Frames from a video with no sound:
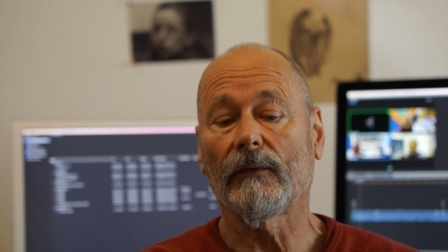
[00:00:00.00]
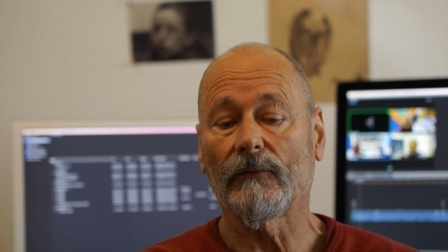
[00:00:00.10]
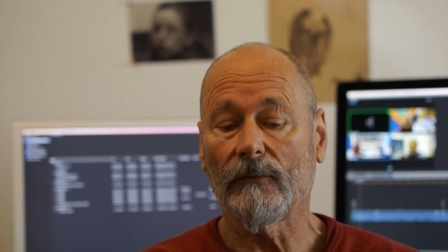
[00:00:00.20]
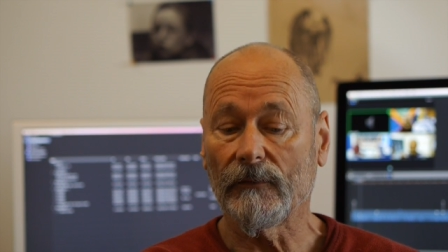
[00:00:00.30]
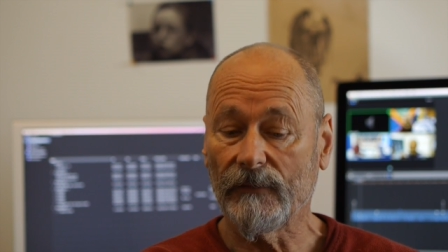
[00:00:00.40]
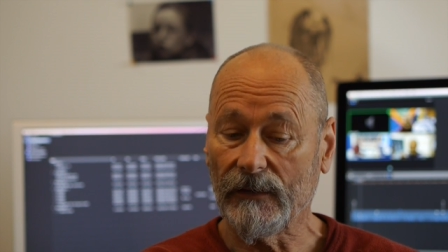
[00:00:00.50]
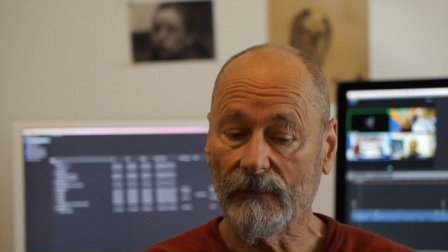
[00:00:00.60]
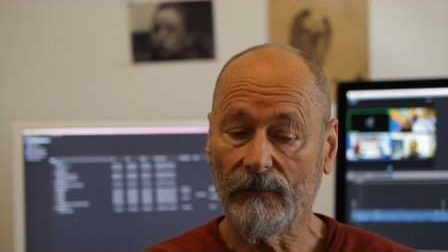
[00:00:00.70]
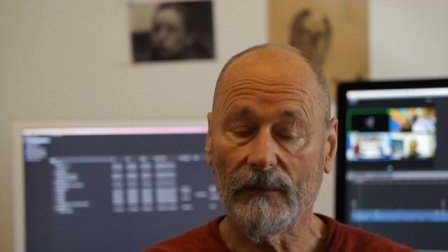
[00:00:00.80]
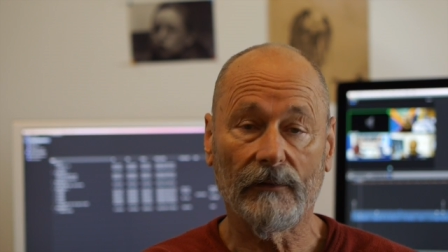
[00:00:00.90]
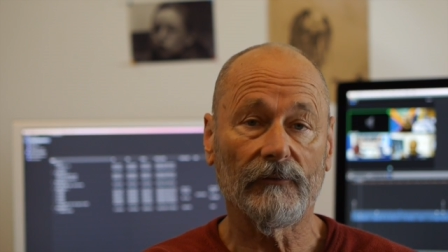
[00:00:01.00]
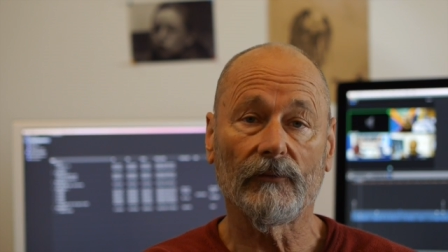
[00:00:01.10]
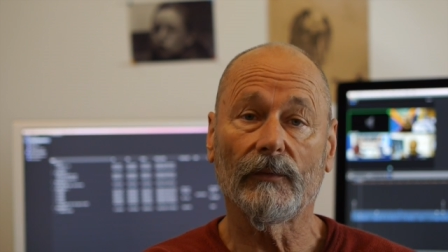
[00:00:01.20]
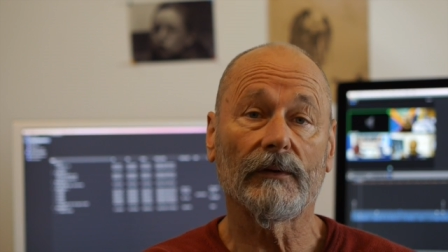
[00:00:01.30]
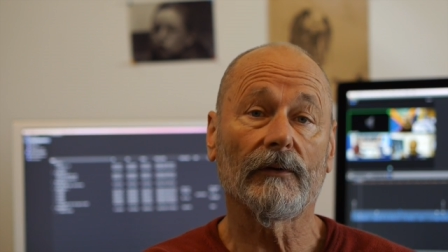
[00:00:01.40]
And the second thing is
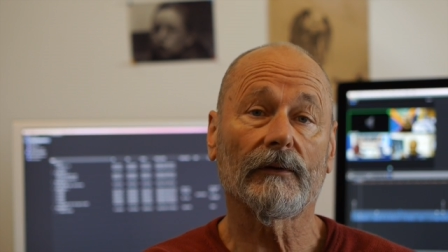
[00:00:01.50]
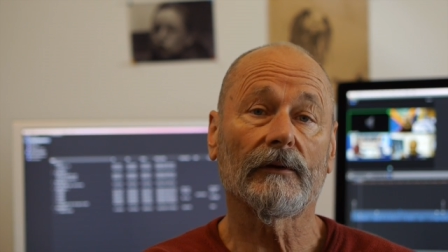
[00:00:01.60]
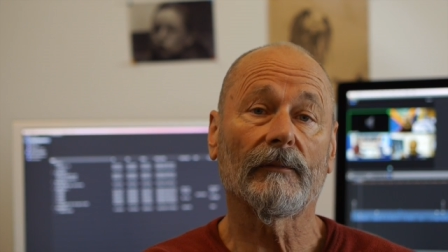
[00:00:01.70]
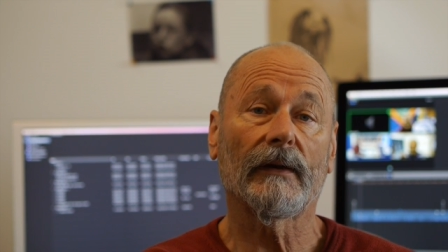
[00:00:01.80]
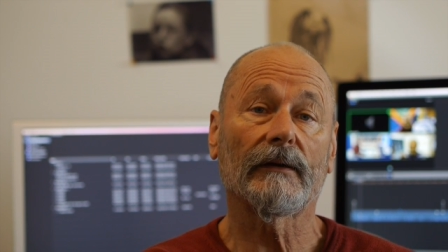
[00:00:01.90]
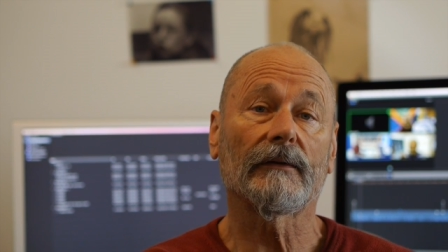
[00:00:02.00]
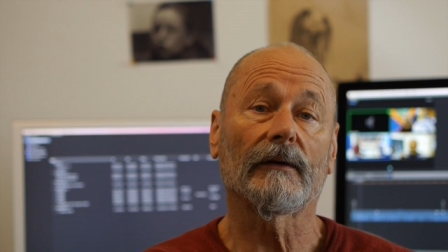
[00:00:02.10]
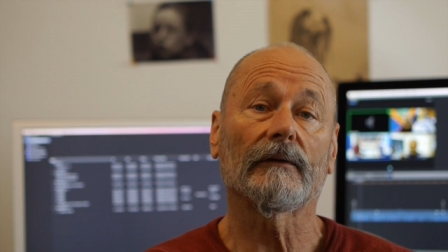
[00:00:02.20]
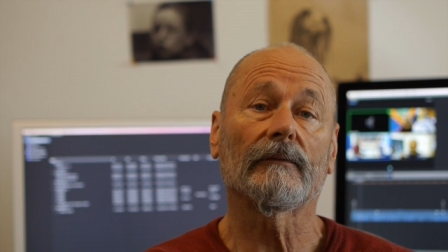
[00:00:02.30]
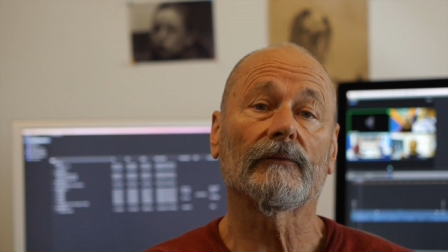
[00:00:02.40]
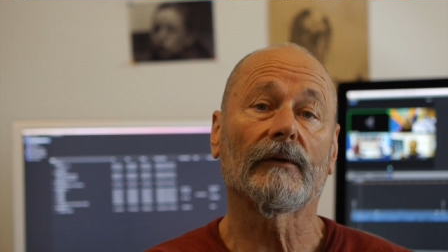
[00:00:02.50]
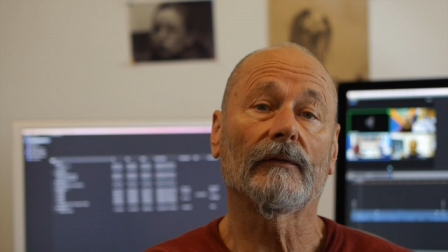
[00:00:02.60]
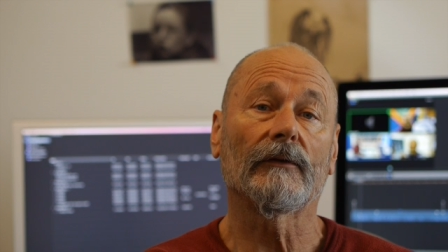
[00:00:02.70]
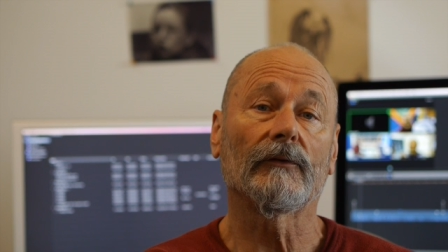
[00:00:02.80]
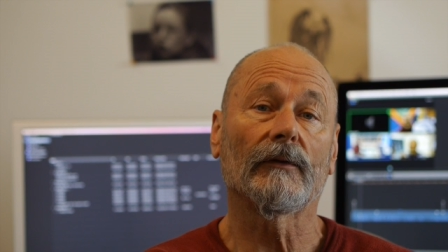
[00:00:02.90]
that we're not going to monetize them so
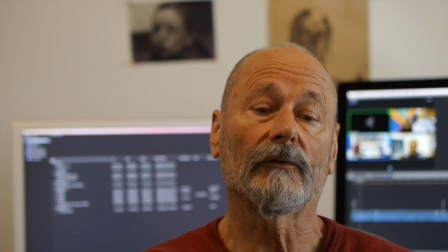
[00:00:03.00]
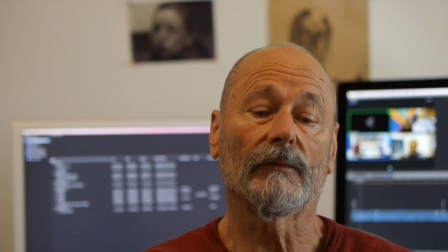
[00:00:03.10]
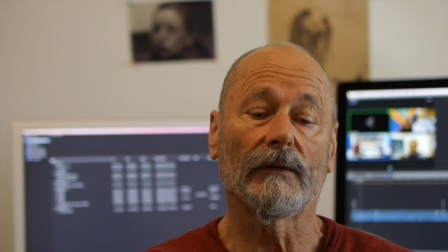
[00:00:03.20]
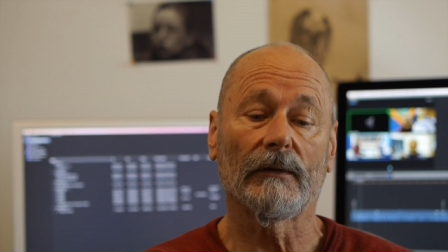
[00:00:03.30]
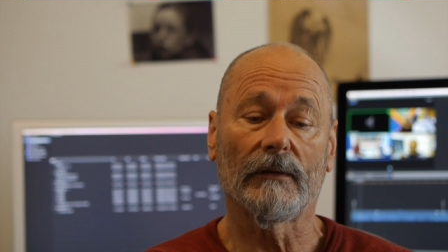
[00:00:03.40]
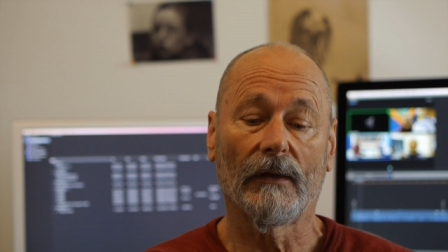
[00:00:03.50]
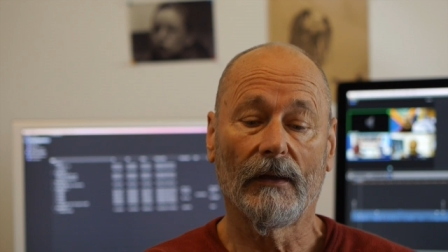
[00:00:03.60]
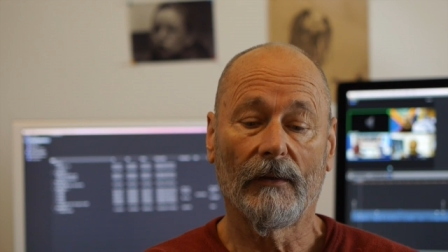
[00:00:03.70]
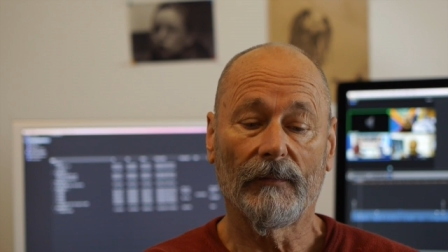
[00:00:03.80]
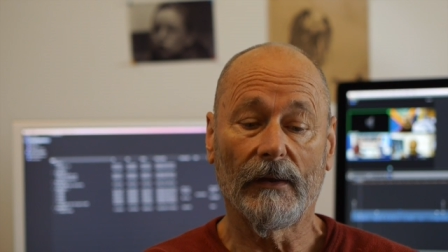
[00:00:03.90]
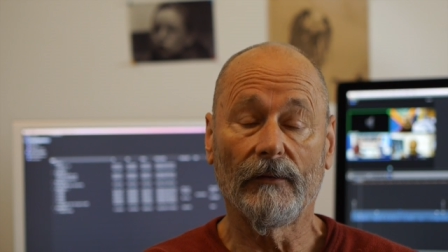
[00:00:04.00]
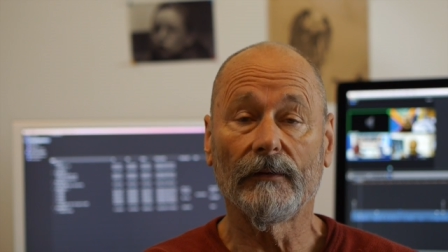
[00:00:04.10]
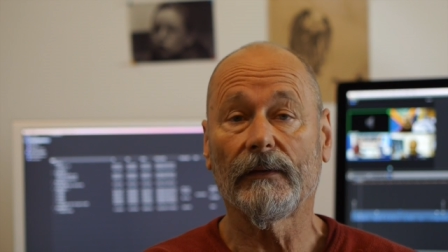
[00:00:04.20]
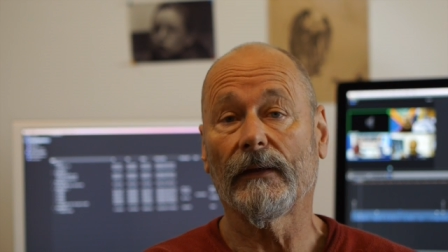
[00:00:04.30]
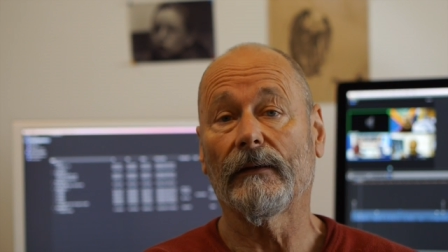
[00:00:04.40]
that you won't be
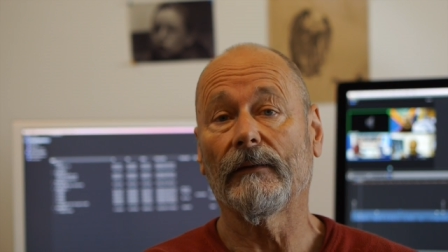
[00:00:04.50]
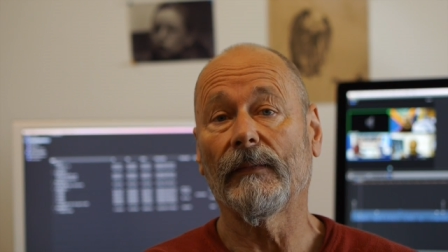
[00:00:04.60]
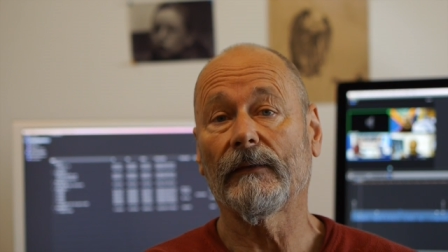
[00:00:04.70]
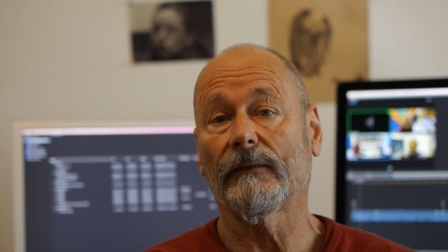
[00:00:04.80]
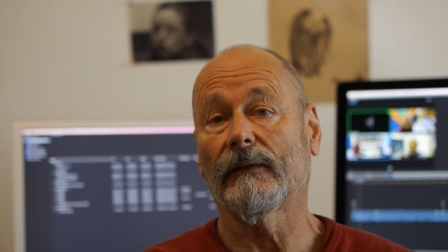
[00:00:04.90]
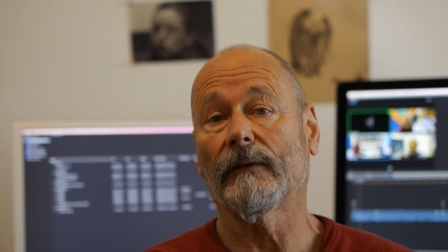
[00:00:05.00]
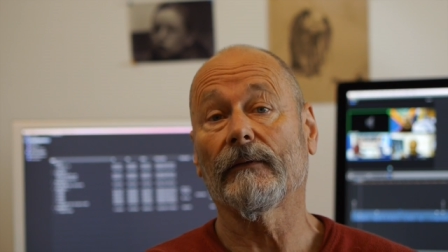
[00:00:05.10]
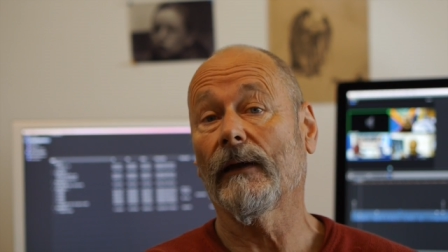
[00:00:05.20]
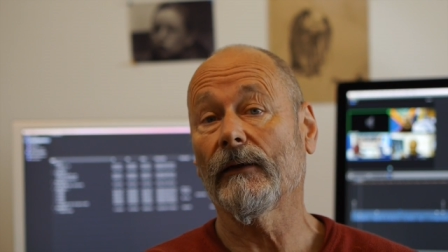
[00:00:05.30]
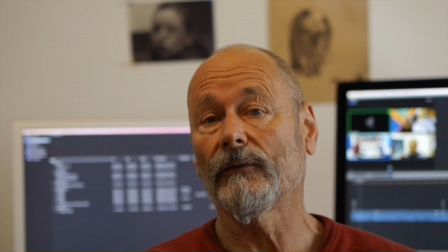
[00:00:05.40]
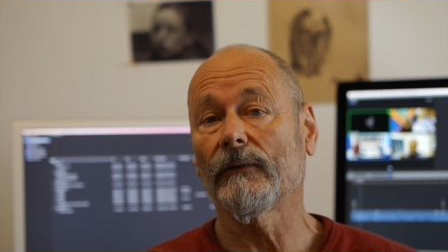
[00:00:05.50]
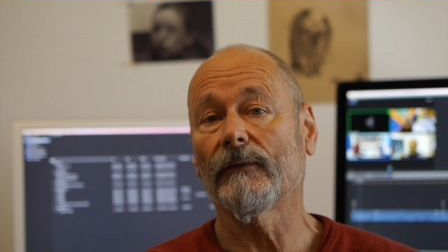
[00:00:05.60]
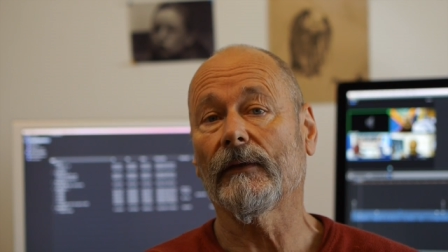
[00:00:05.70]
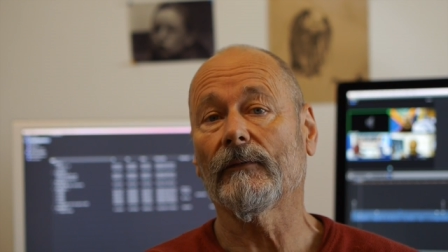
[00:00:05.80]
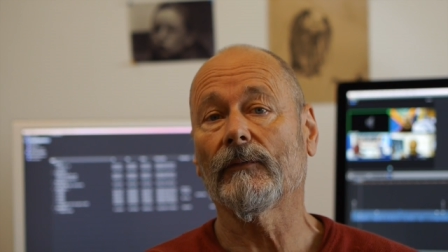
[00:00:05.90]
irritated immensely, as I
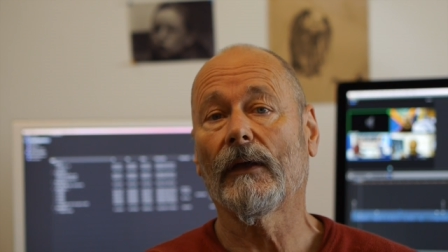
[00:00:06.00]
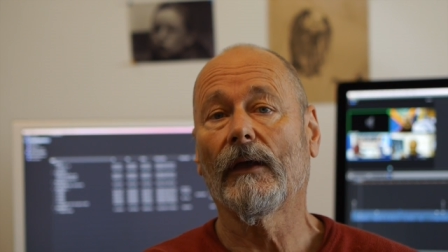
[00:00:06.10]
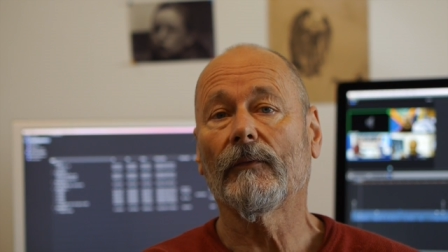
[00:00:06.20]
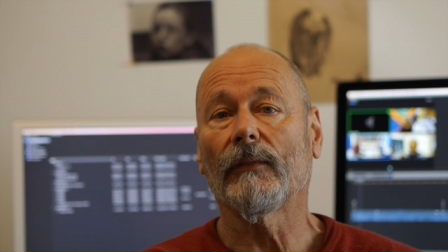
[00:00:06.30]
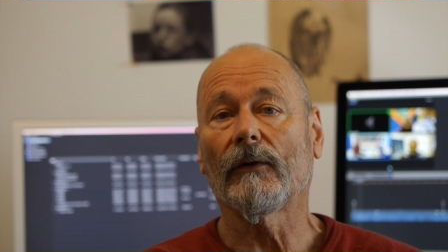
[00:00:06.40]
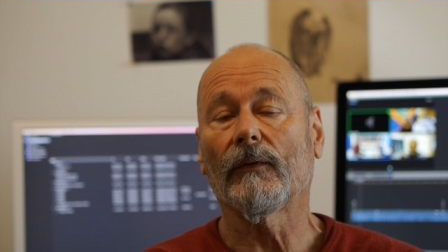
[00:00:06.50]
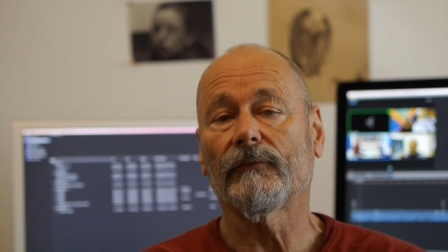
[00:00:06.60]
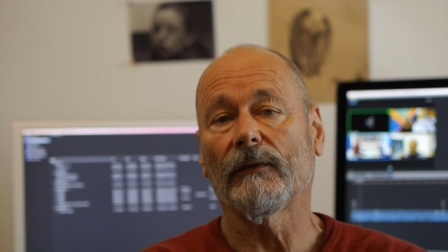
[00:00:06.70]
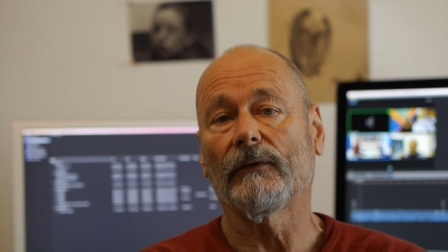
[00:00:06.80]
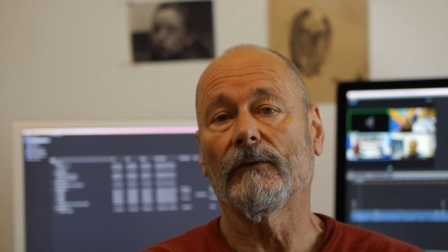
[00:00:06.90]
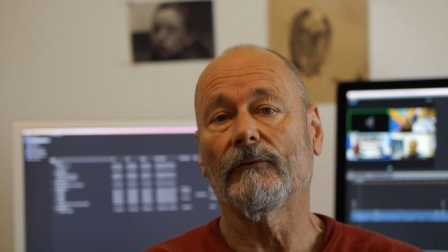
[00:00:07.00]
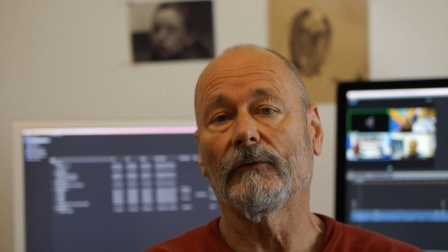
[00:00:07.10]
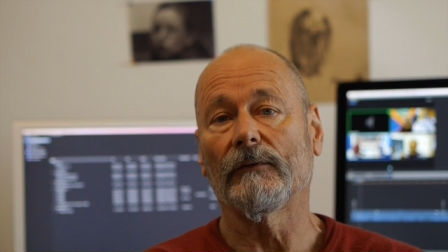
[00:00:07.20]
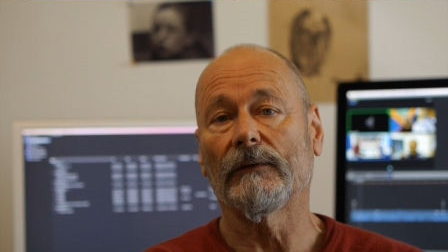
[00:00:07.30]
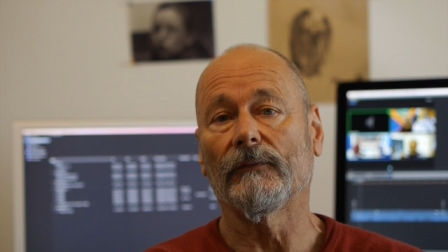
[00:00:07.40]
always am, by watching
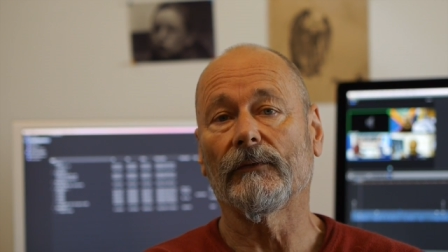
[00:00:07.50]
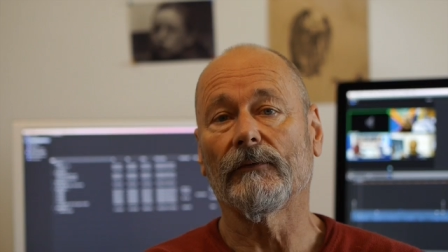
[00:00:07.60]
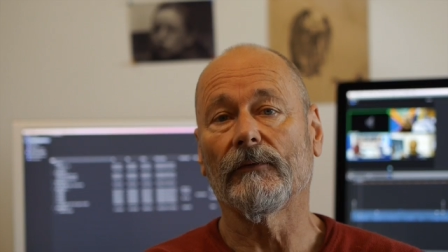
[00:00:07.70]
YouTube clips